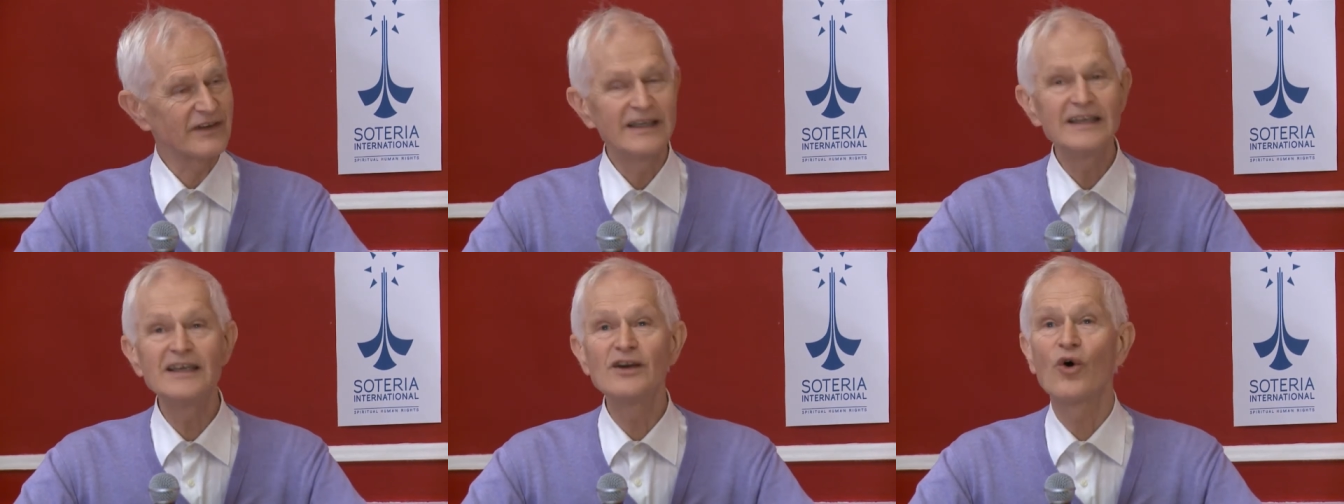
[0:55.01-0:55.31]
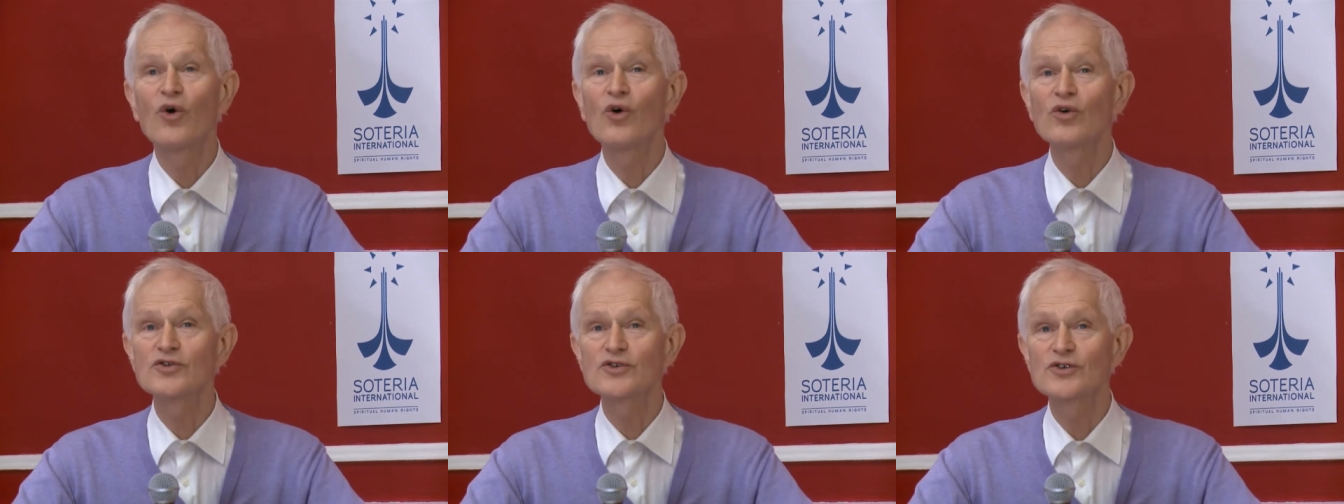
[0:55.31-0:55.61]
he
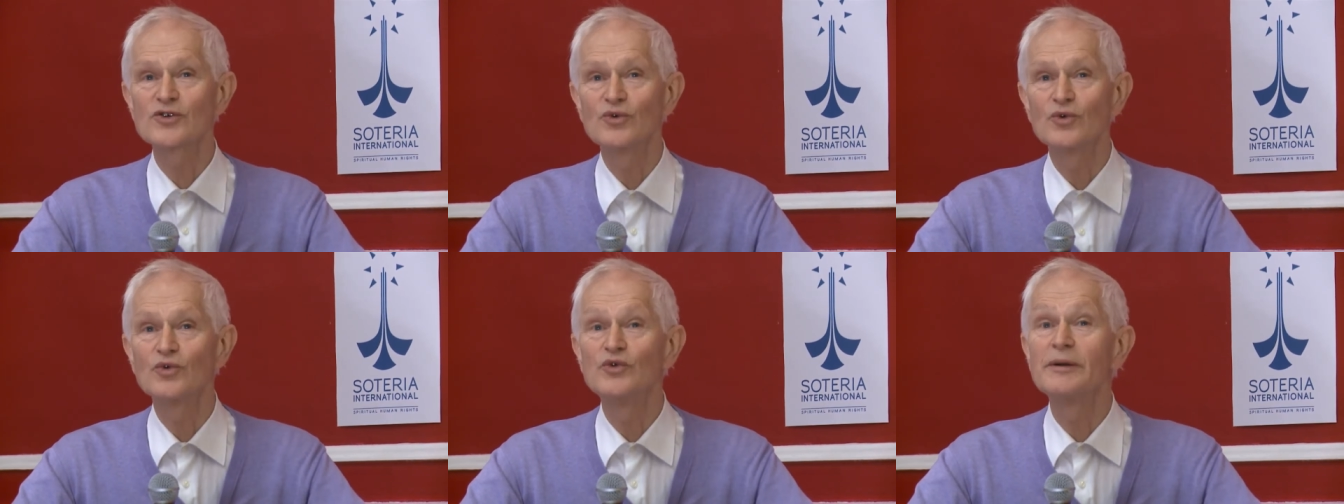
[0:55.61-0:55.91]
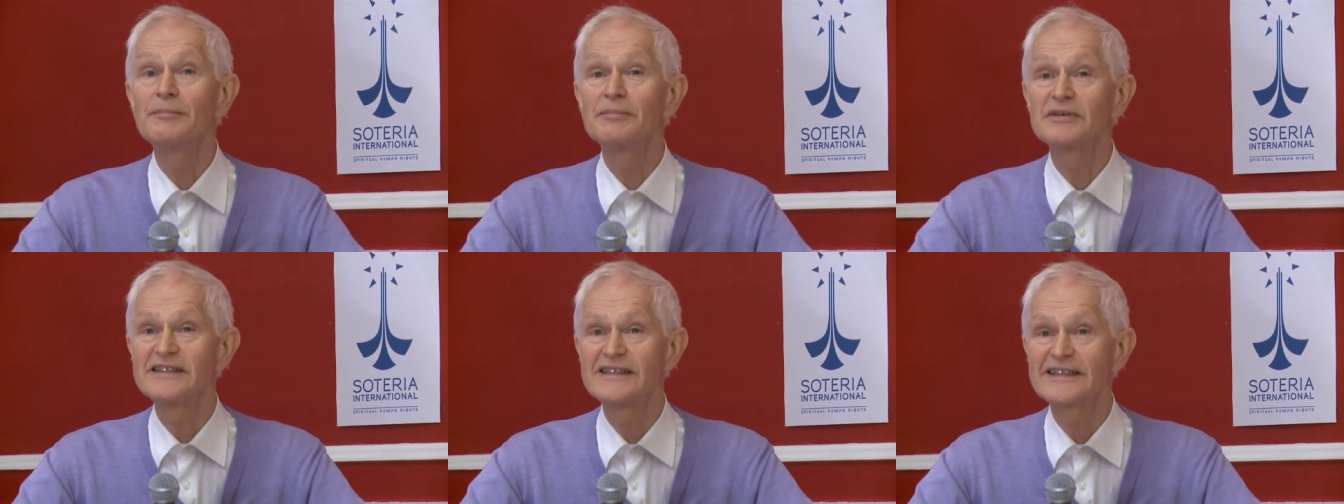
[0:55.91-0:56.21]
also
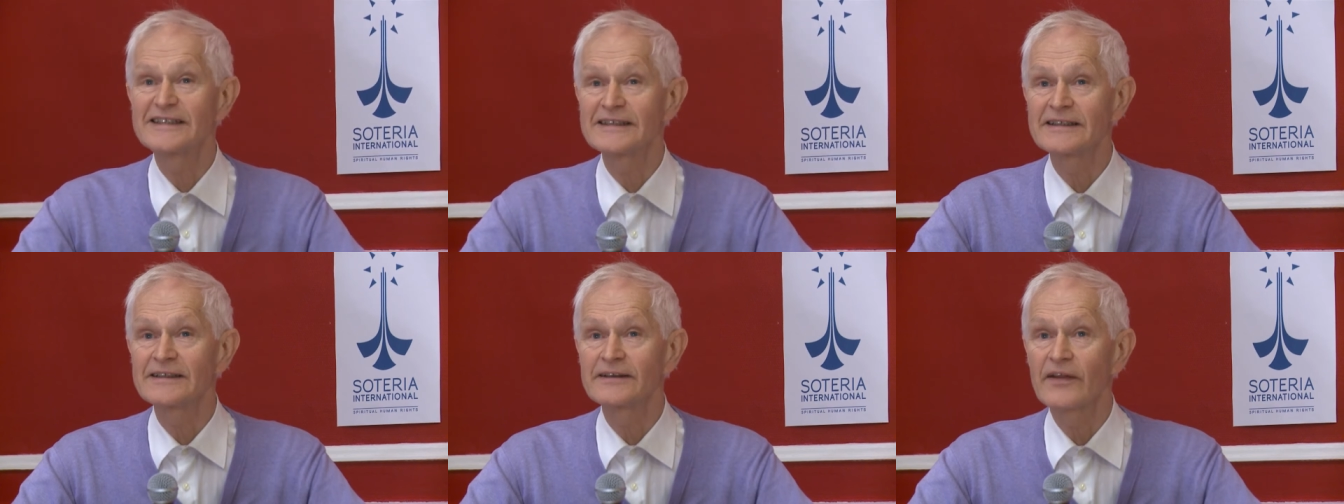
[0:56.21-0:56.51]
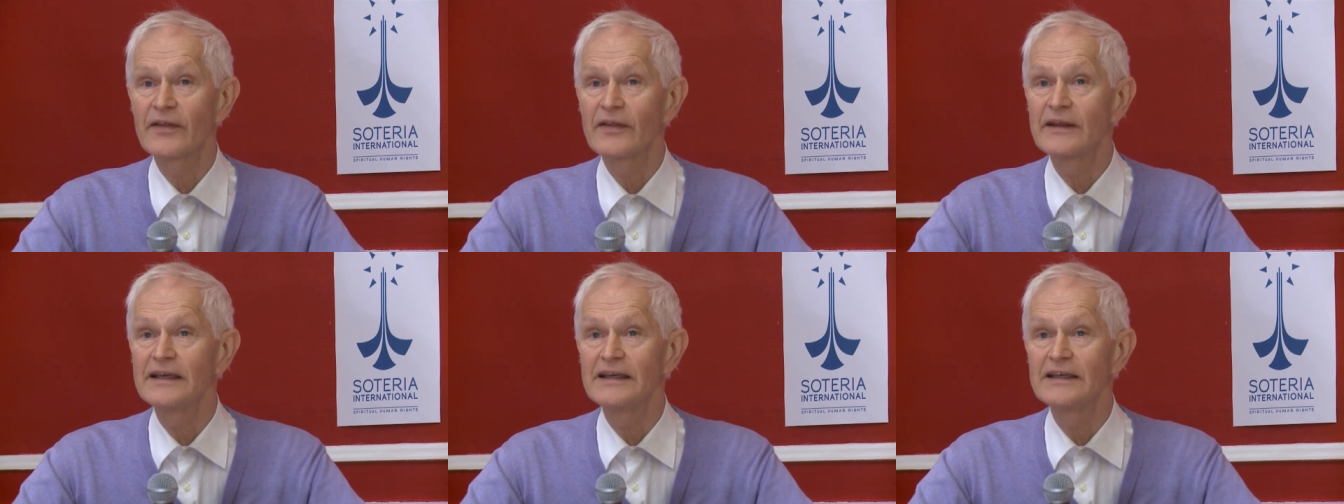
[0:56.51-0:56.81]
represents
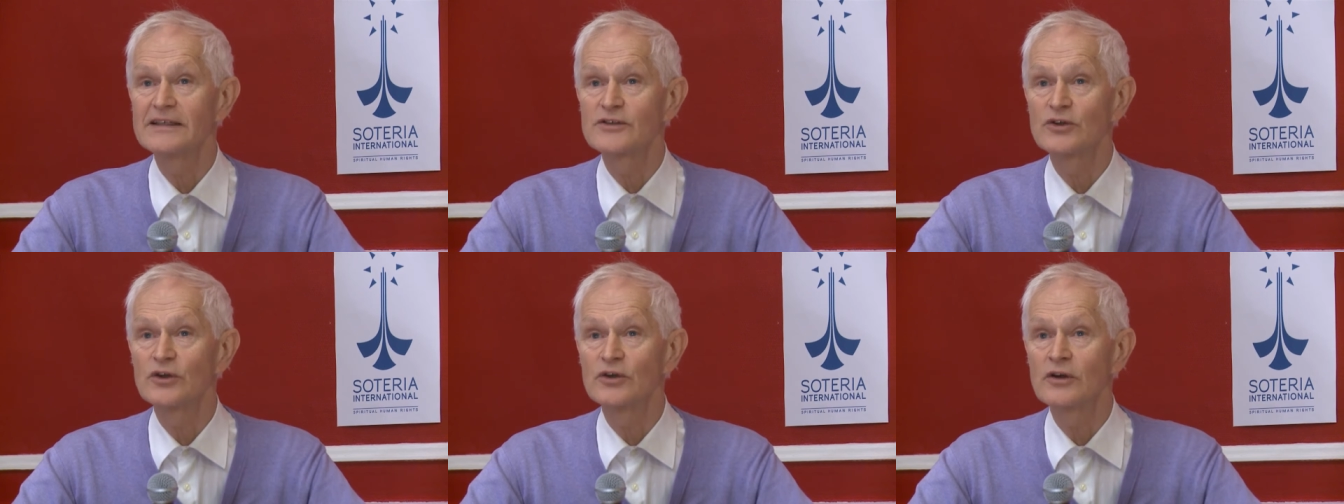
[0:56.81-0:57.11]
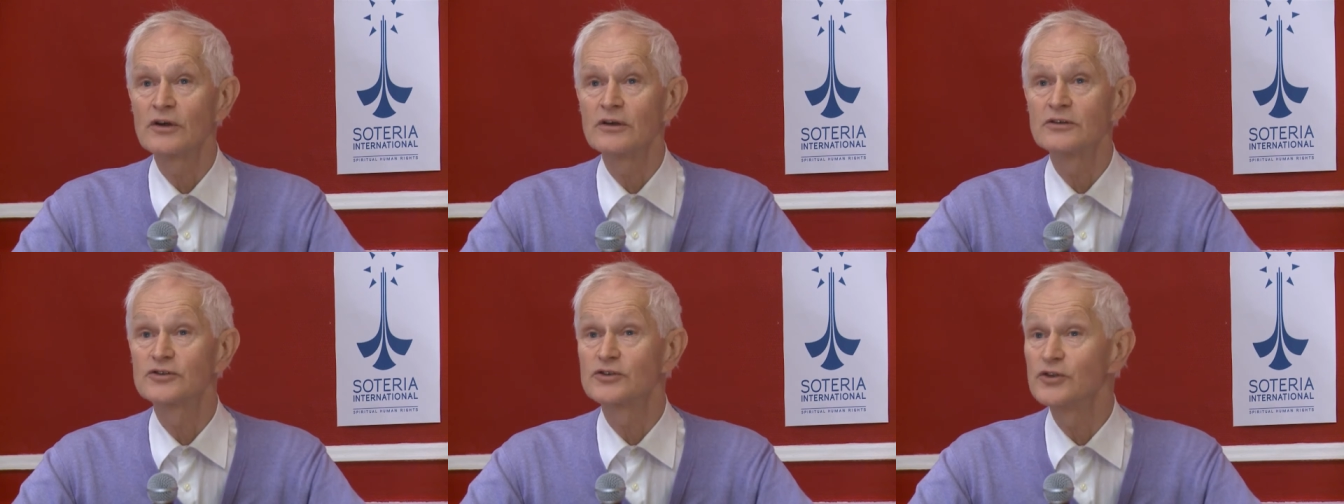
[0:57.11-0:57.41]
the
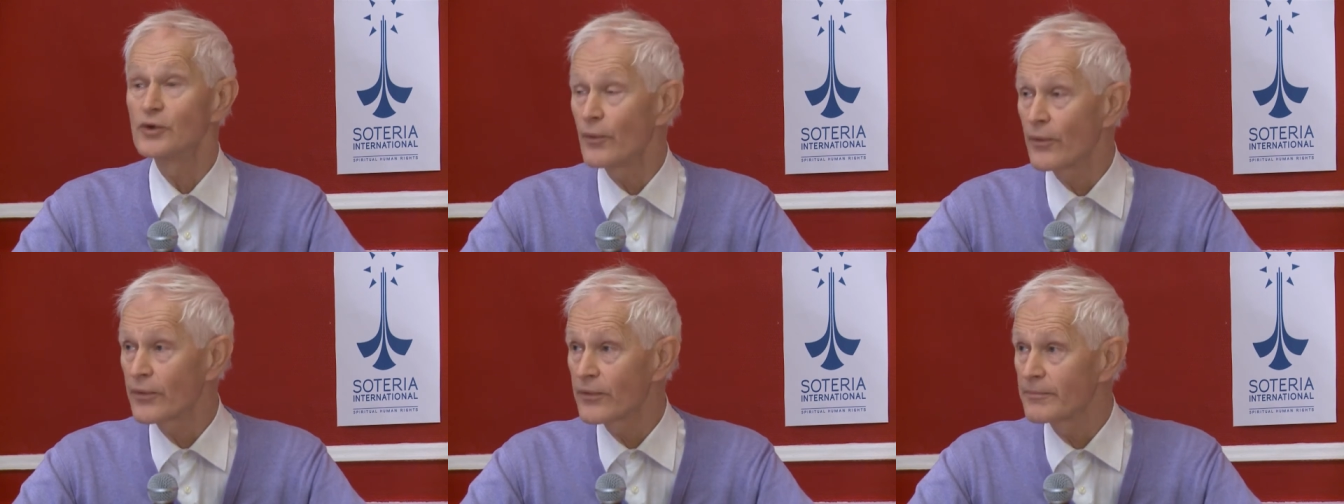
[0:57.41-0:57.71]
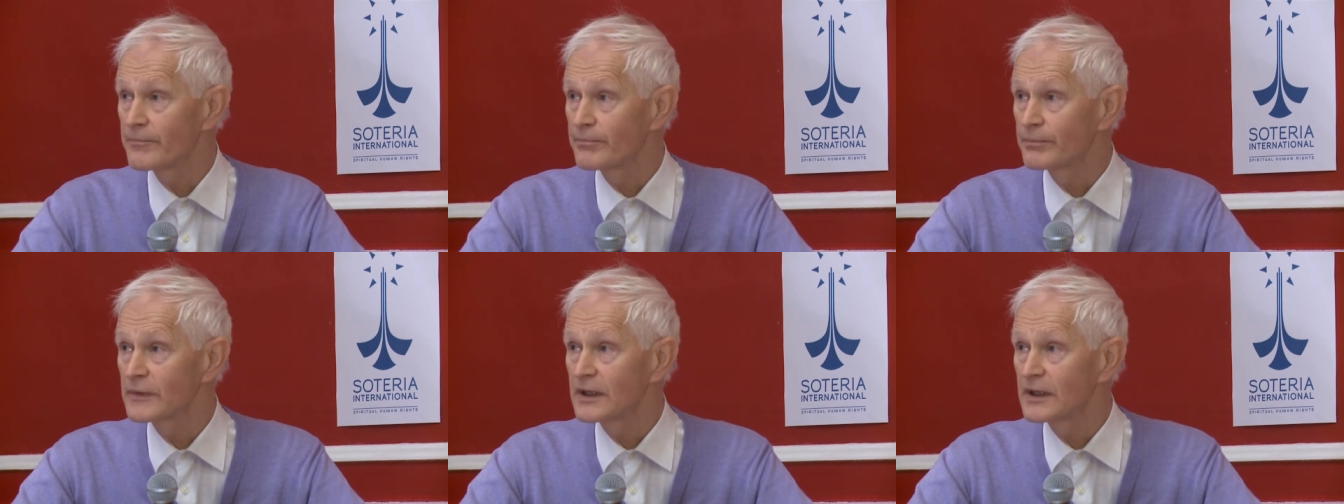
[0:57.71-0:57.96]
eternal truth.